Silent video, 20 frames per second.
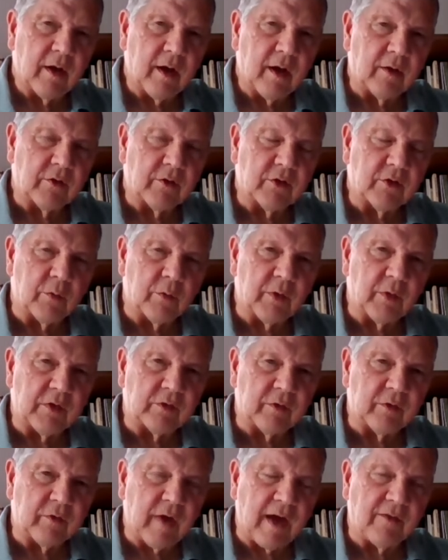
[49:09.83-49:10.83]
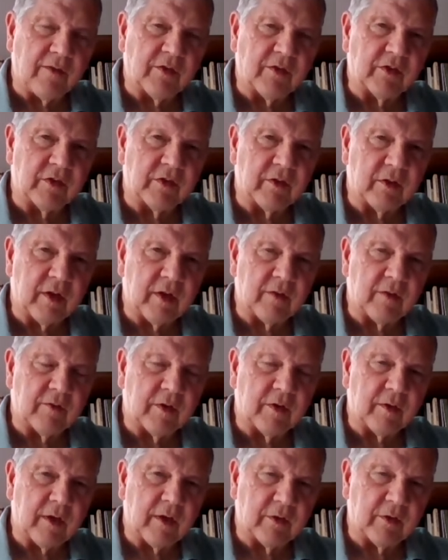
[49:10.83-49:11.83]
should we survive as
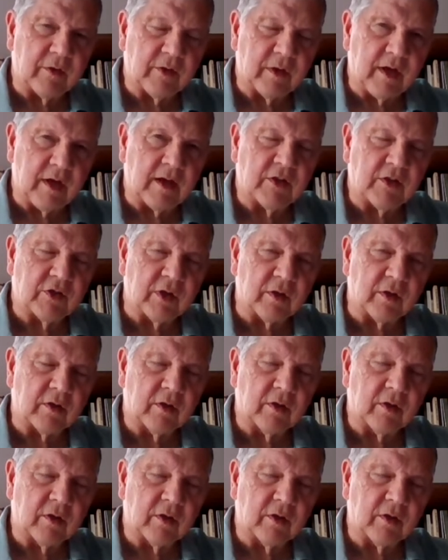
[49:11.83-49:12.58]
a nation,